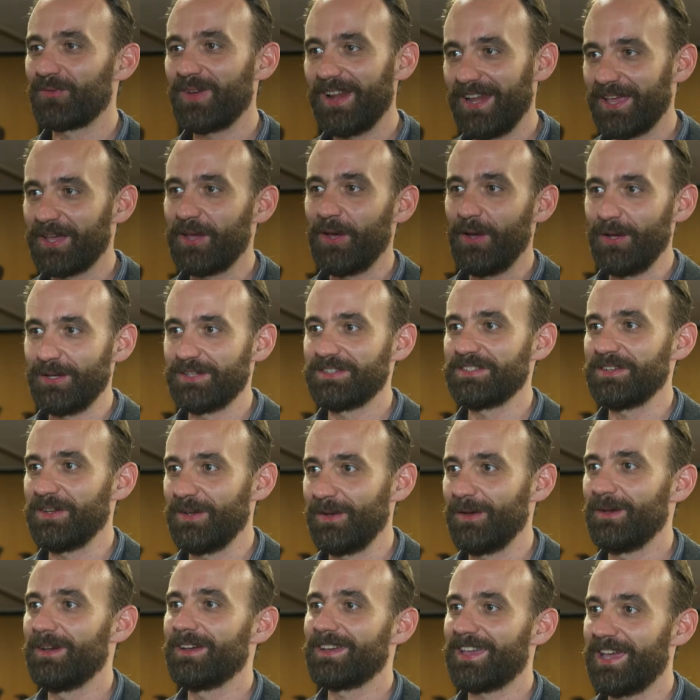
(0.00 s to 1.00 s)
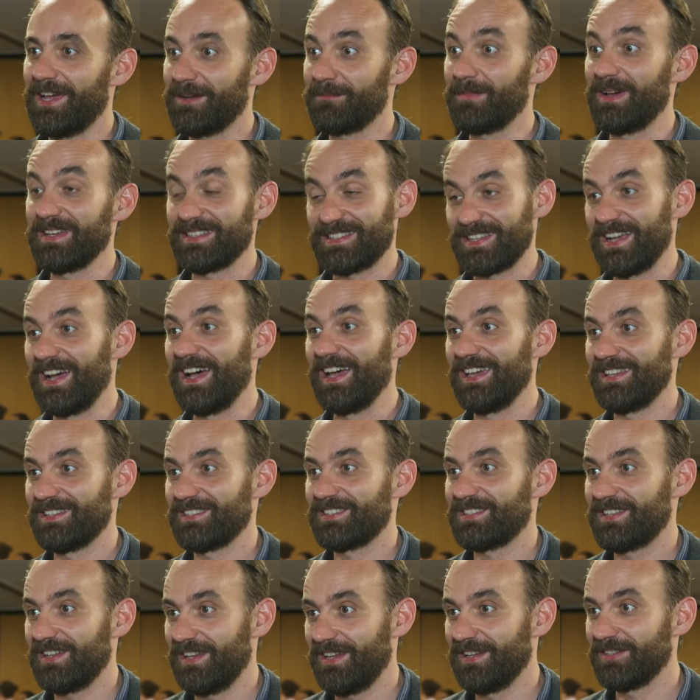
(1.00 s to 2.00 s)
really good to get my
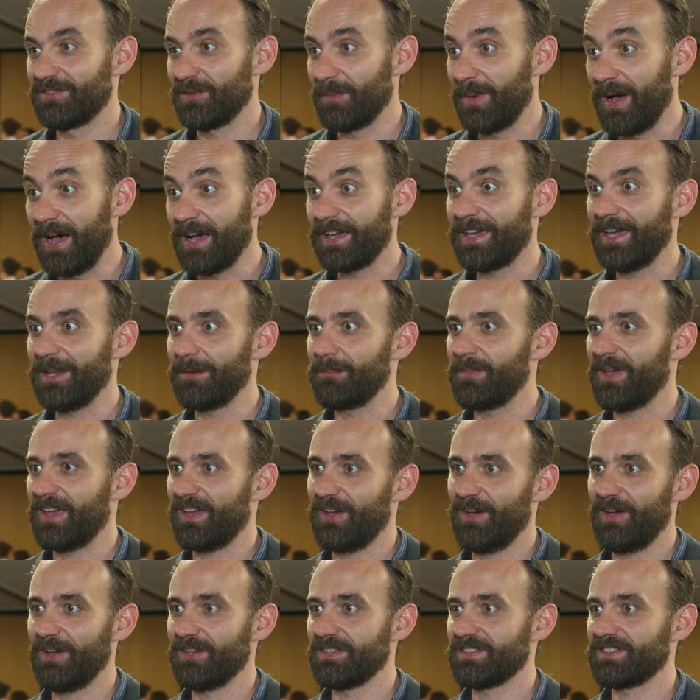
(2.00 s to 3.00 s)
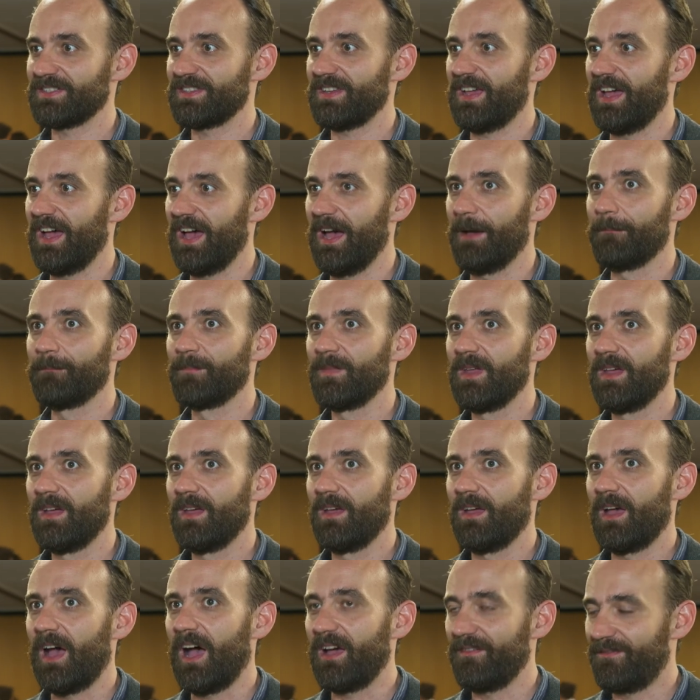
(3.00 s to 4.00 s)
science into market because um,
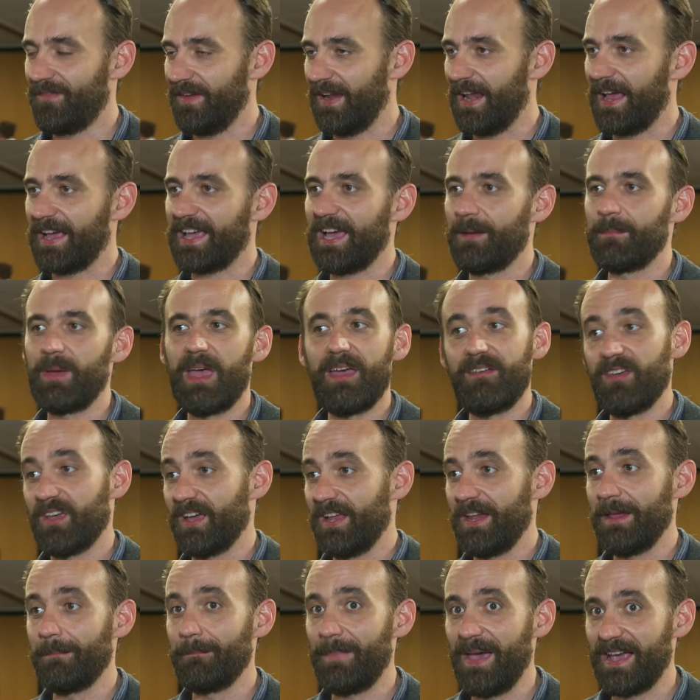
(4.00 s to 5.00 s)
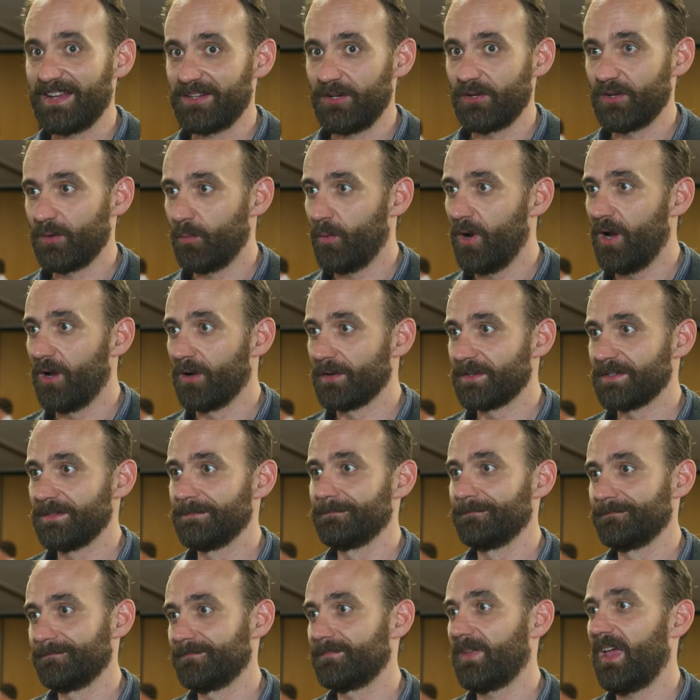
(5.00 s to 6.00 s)
I feel like I'm having an impact on the world
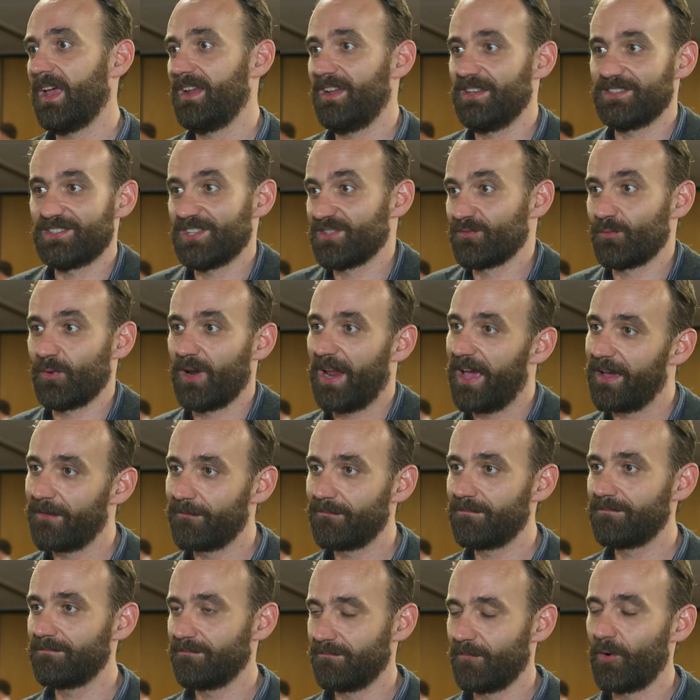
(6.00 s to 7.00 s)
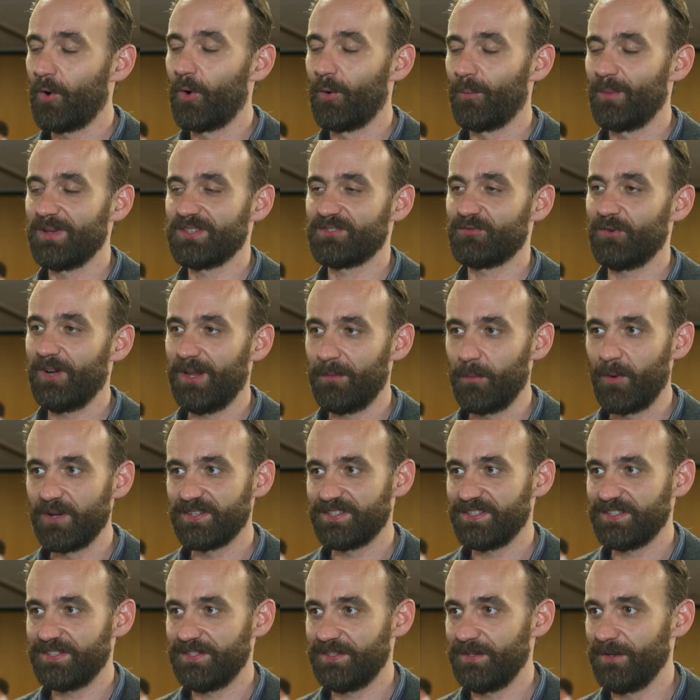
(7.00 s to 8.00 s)
and this is what I've always really
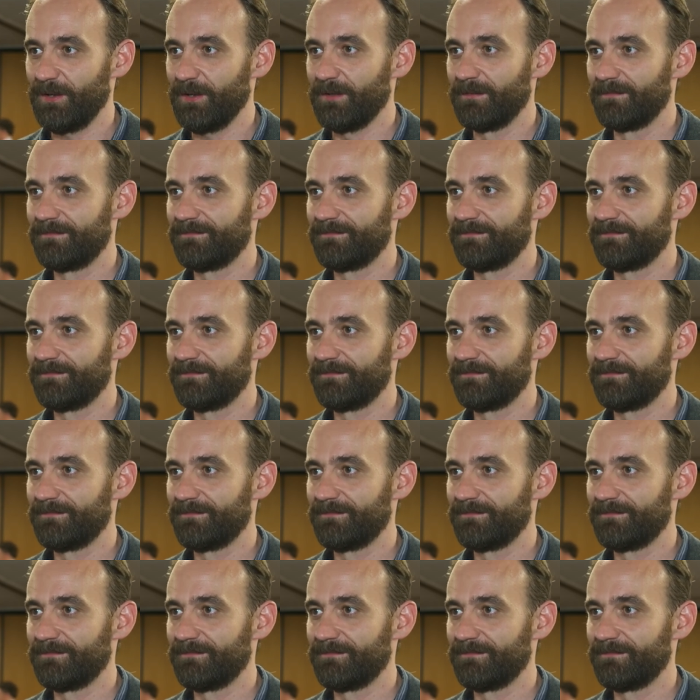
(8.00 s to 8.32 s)
wanted to do.